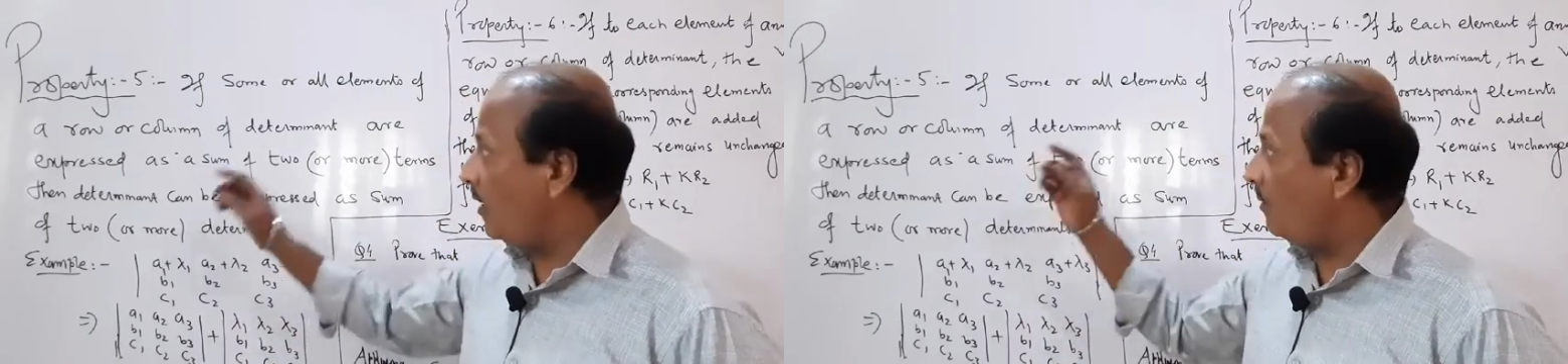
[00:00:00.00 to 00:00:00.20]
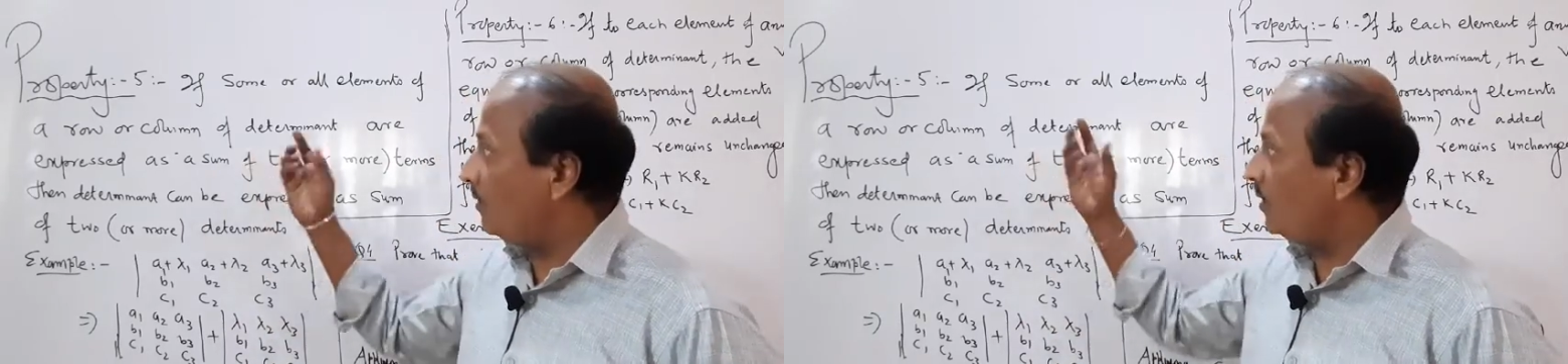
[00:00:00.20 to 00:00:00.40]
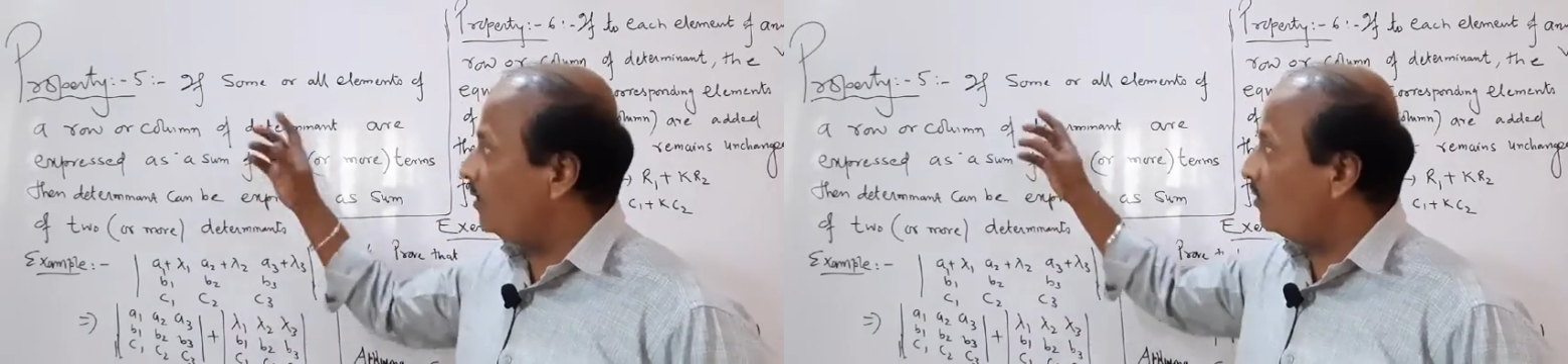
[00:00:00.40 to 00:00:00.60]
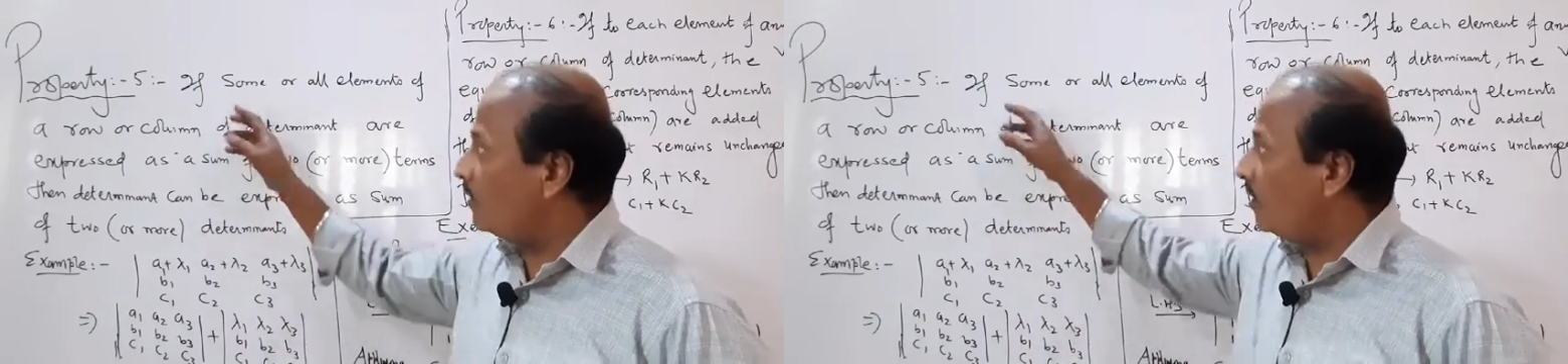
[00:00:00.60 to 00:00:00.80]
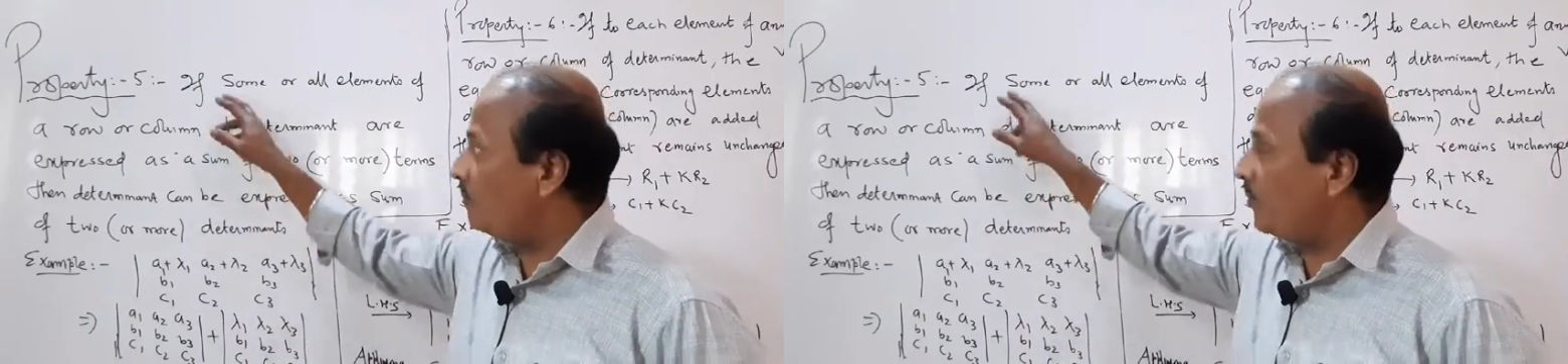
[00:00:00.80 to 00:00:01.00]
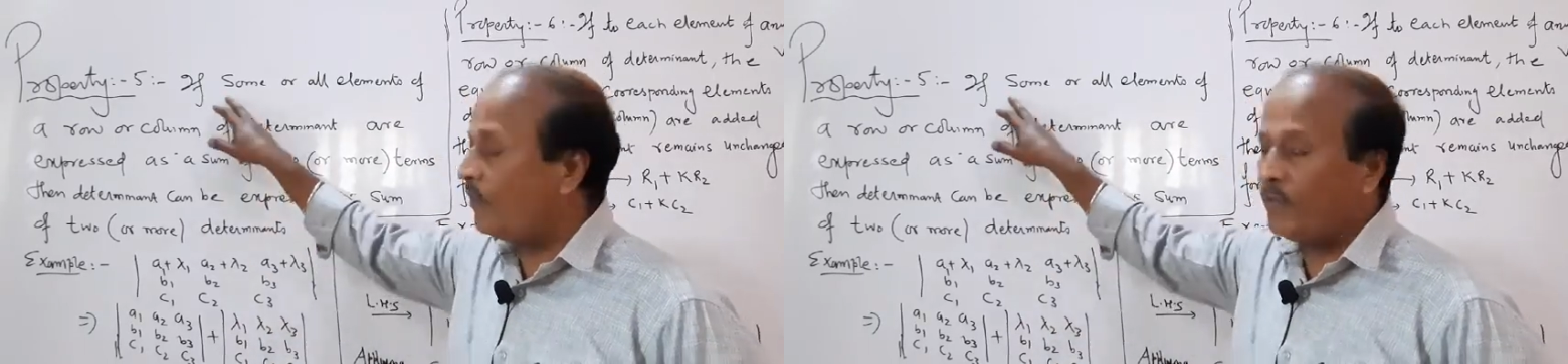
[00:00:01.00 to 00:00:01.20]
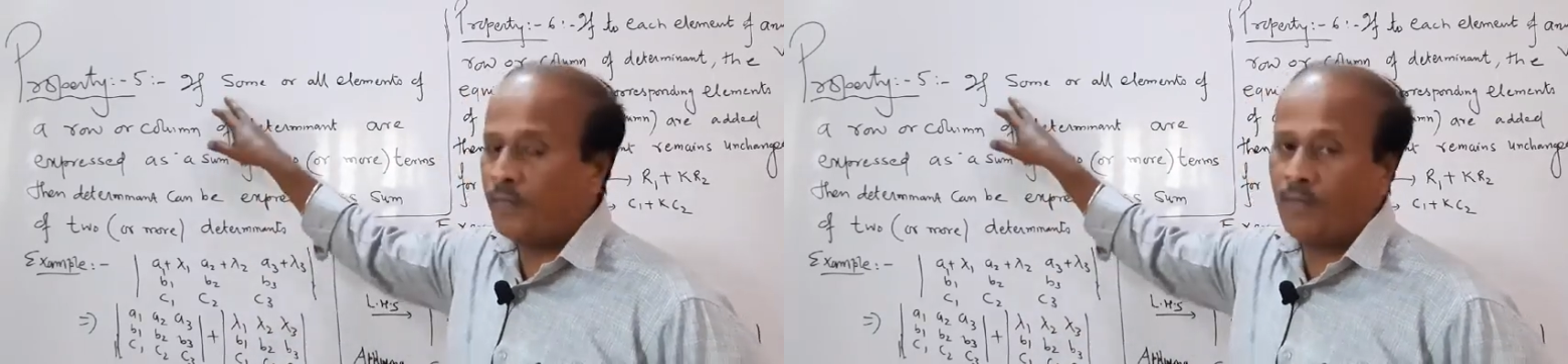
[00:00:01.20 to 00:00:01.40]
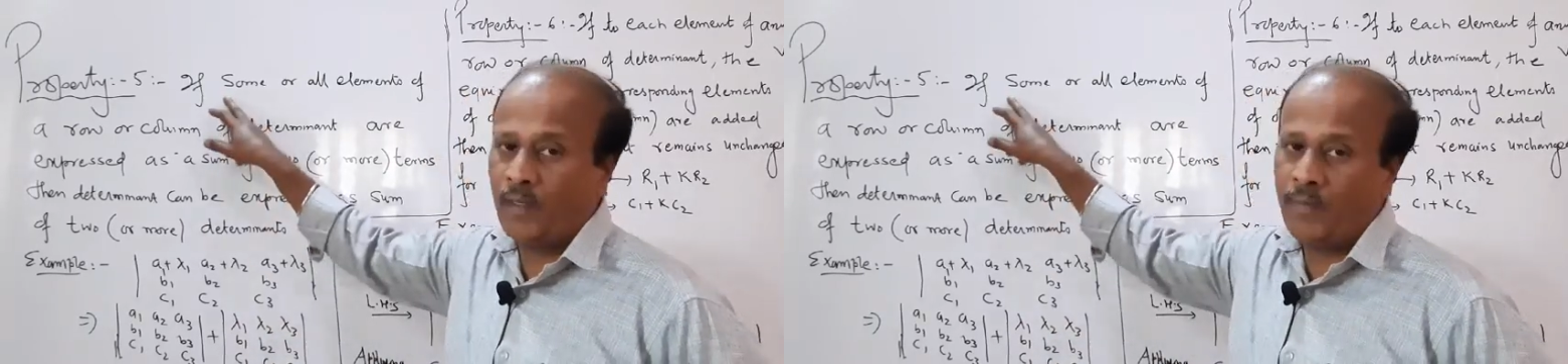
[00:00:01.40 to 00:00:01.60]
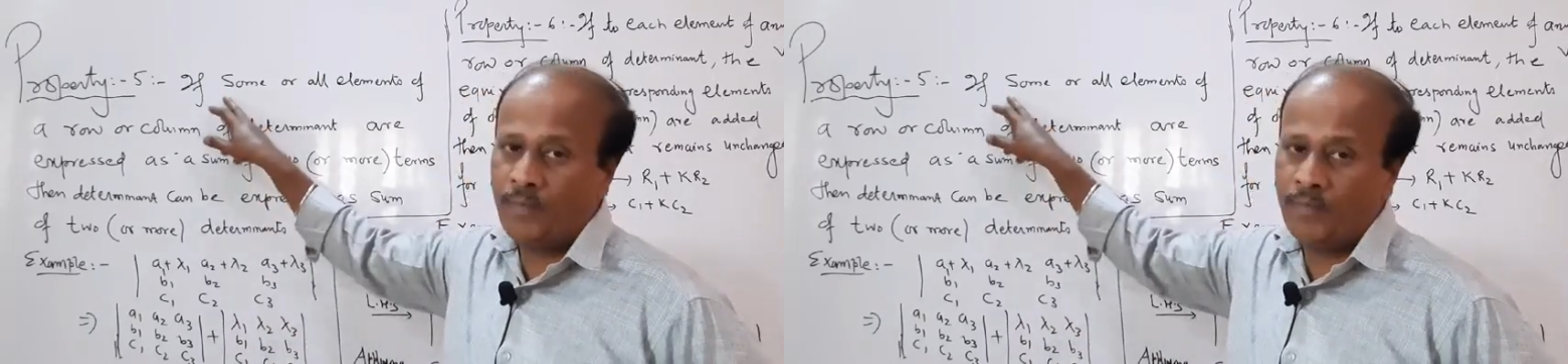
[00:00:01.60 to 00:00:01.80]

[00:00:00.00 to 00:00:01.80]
I am reading out that property 5,